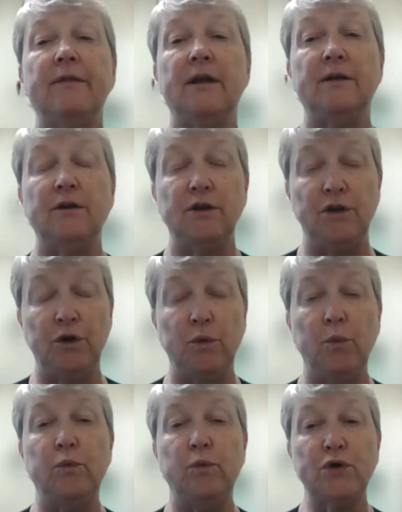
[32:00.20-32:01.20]
then
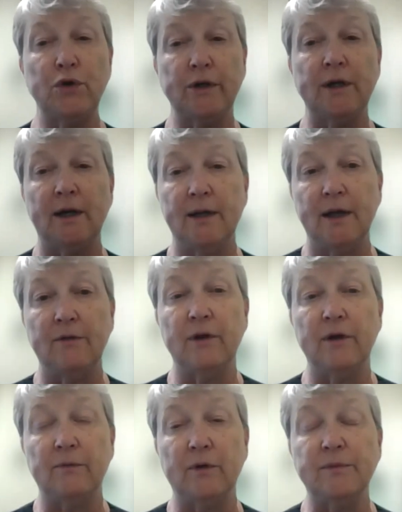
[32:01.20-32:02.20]
you should not have
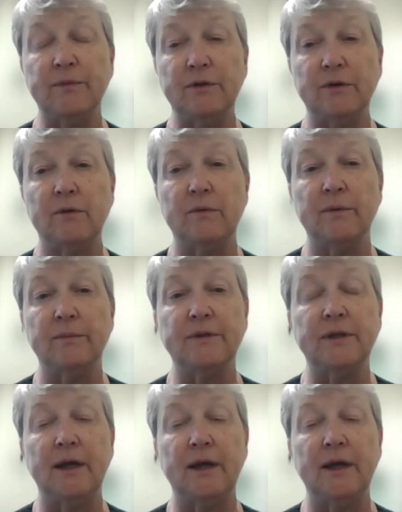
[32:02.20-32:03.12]
roundworms and hookworms